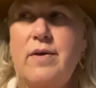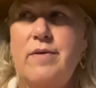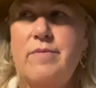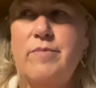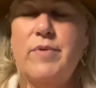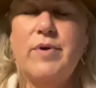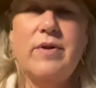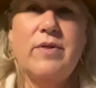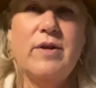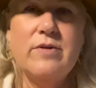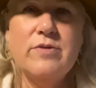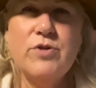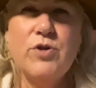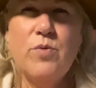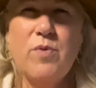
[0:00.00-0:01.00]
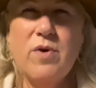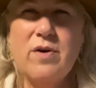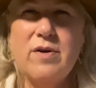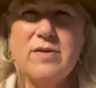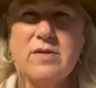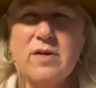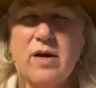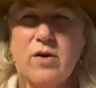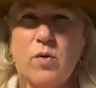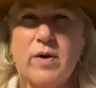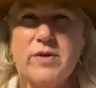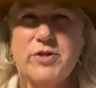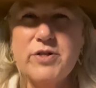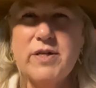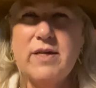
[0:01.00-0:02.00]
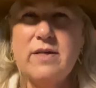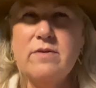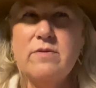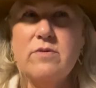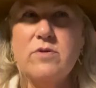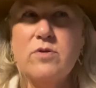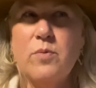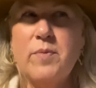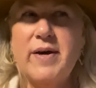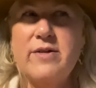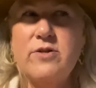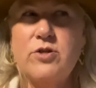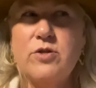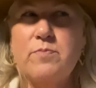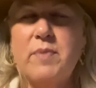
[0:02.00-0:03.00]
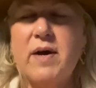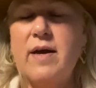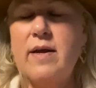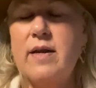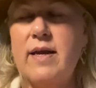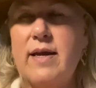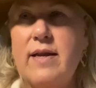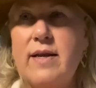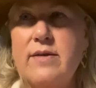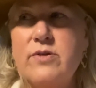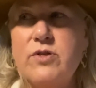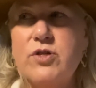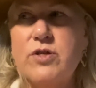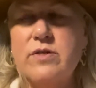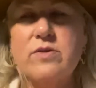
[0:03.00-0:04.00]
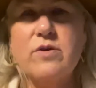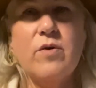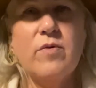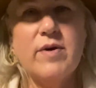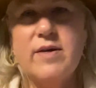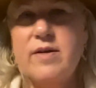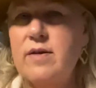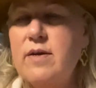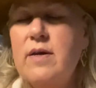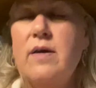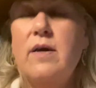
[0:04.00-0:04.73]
there's no more. It's not questioning so much, but it is just going.